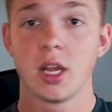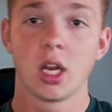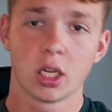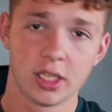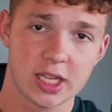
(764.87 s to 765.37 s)

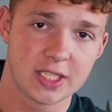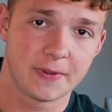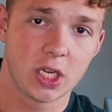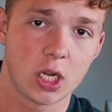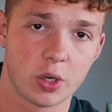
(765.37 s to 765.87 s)
Click this
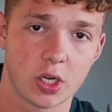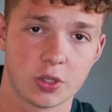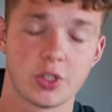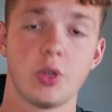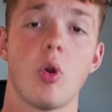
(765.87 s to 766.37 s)
video here
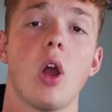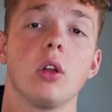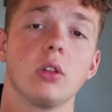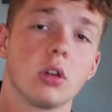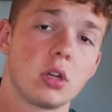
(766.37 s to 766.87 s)
to
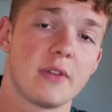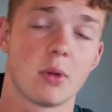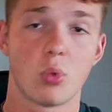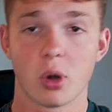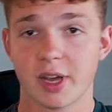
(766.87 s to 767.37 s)
learn even
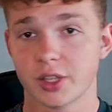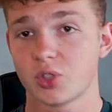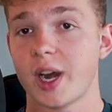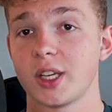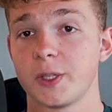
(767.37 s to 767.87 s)
more about the
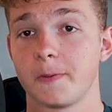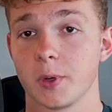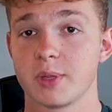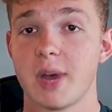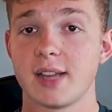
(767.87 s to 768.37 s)
strategy
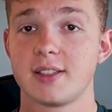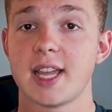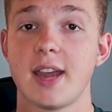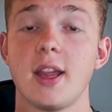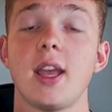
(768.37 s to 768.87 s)
first
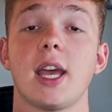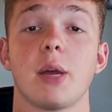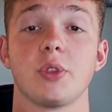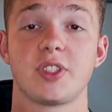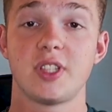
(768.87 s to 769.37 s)
mindset, and I
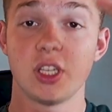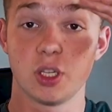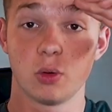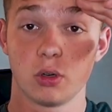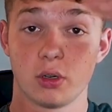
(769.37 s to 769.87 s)
will see you
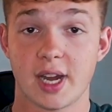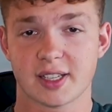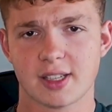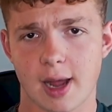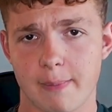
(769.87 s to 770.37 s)
next
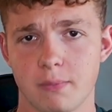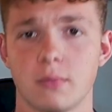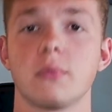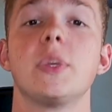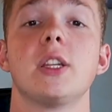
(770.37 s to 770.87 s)
time.
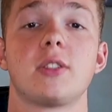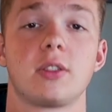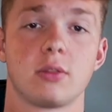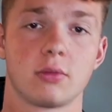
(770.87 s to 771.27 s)
Peace.